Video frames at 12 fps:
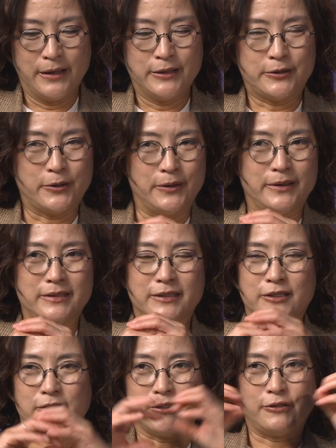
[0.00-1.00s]
So
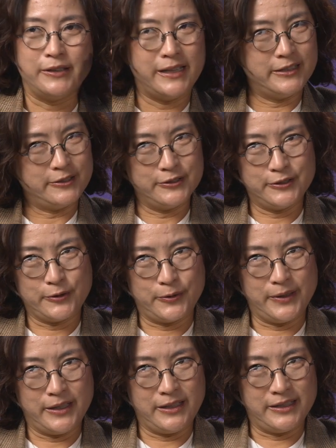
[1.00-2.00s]
the creation
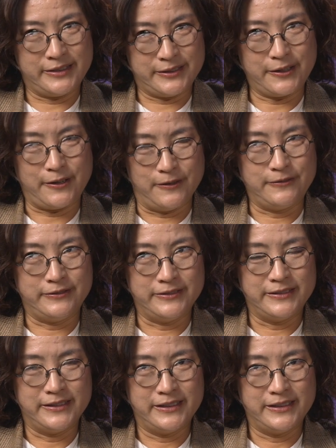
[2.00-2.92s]
story itself